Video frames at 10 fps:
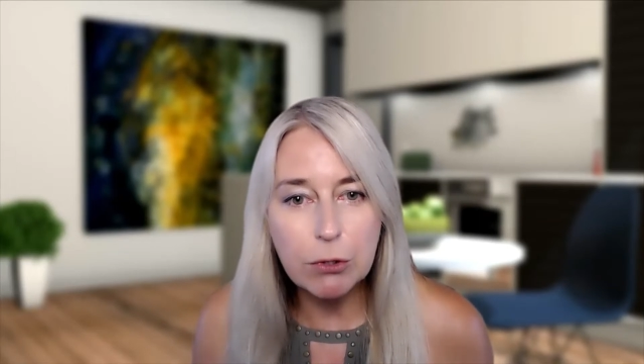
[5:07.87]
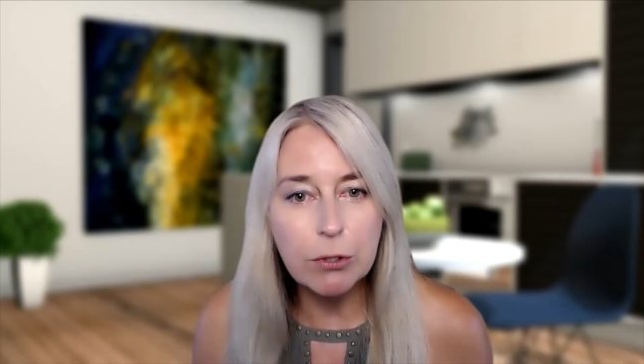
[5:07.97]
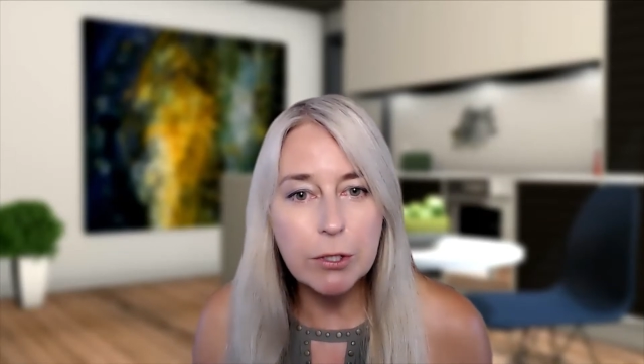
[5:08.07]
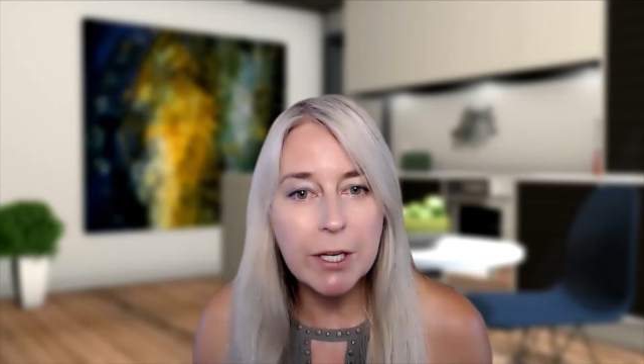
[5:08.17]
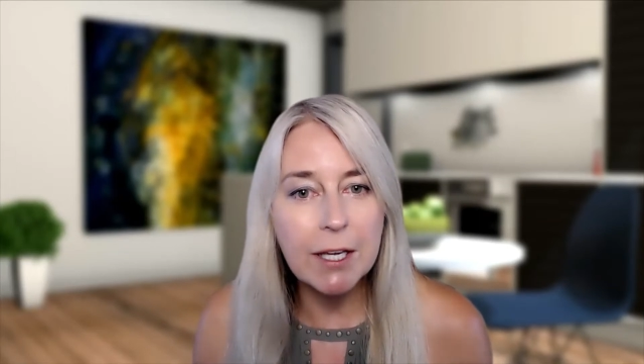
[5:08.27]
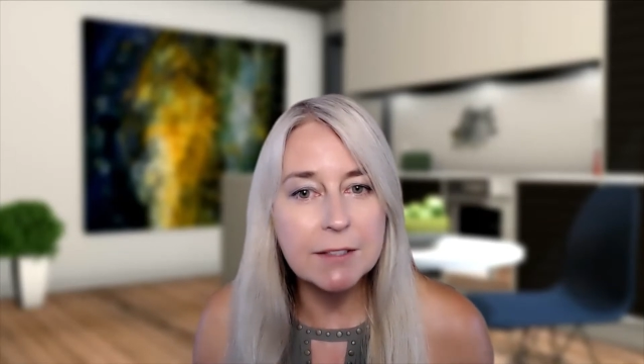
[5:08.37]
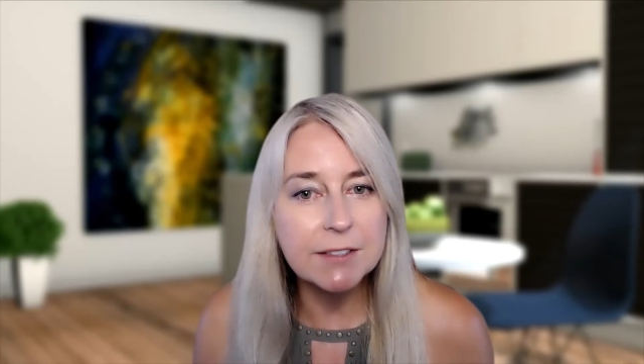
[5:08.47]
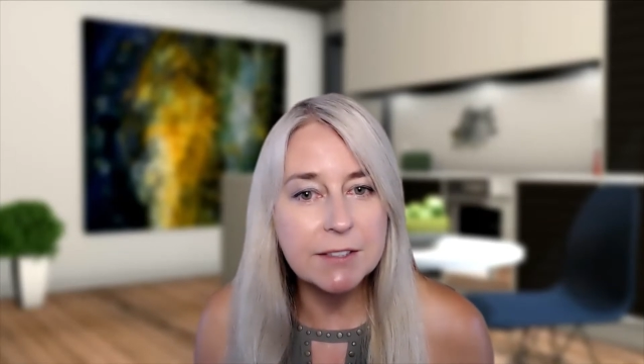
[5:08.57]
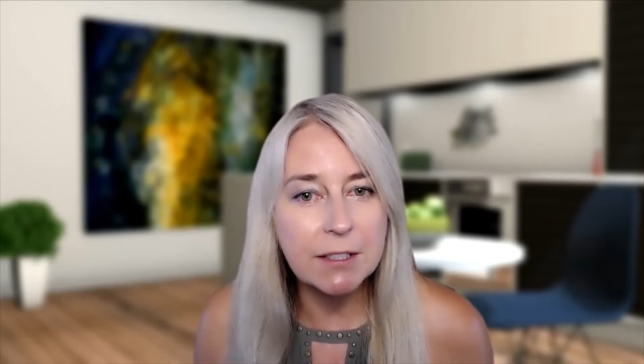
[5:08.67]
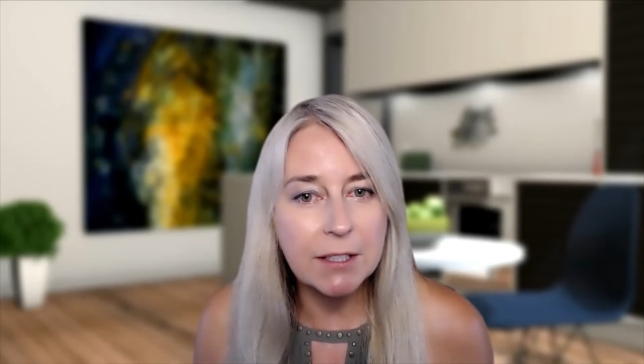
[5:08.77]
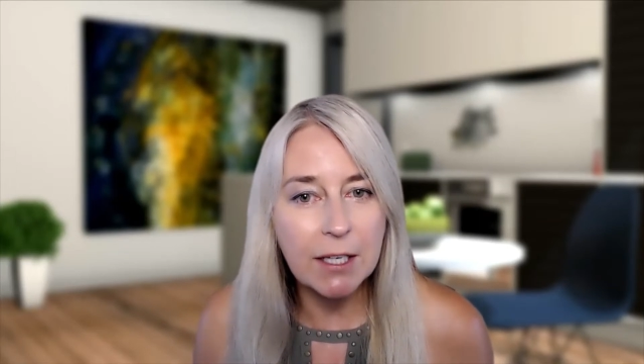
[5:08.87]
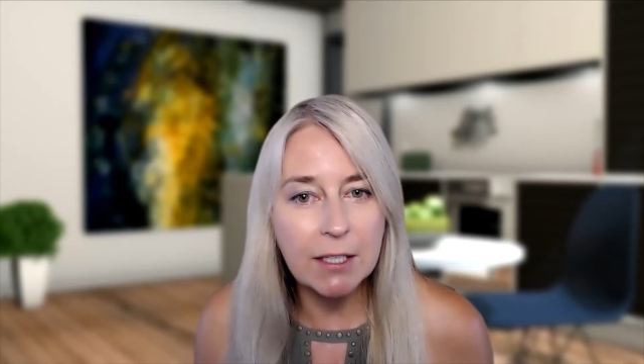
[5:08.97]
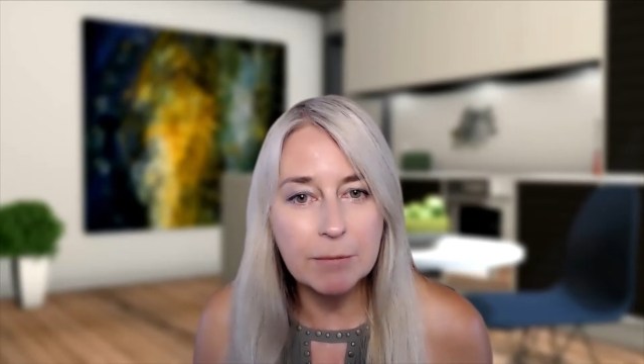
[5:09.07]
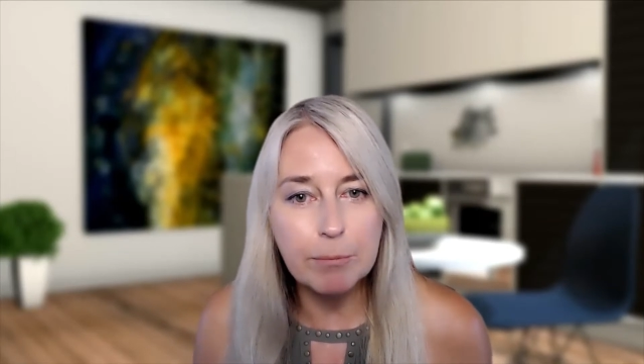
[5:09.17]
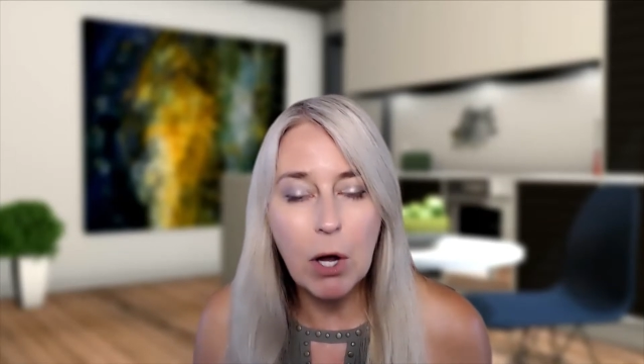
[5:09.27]
organs,
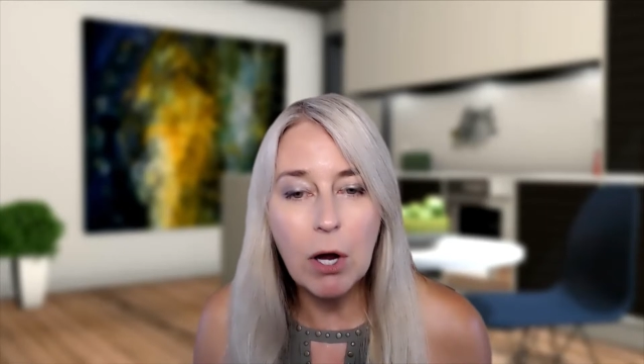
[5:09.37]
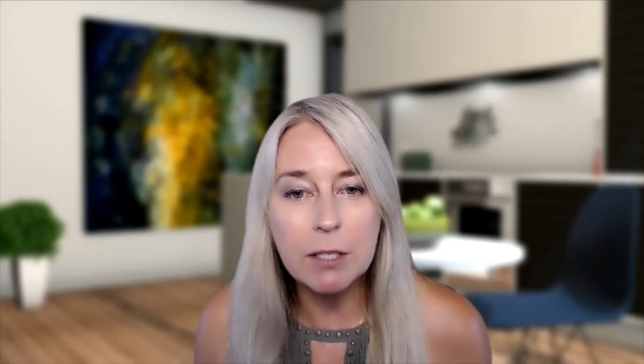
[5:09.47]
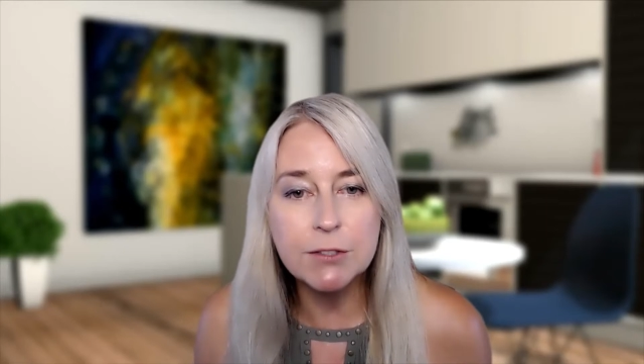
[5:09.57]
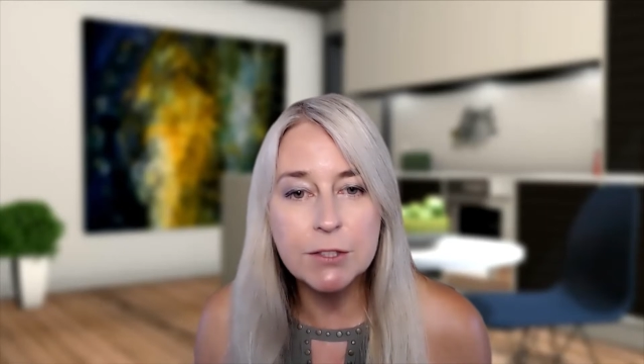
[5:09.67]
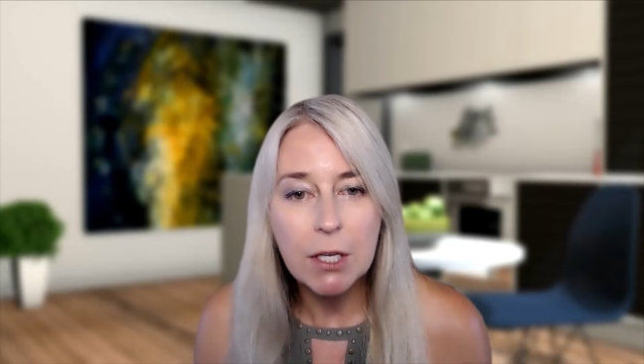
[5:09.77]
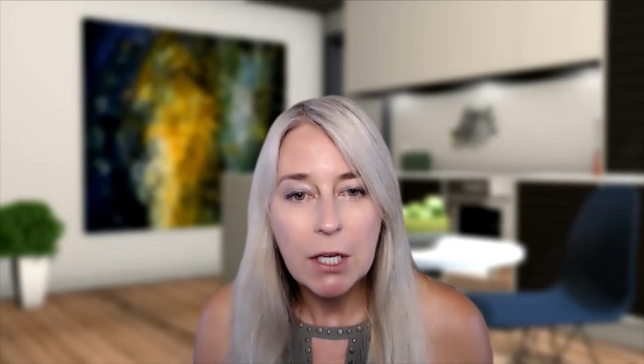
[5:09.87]
and parts,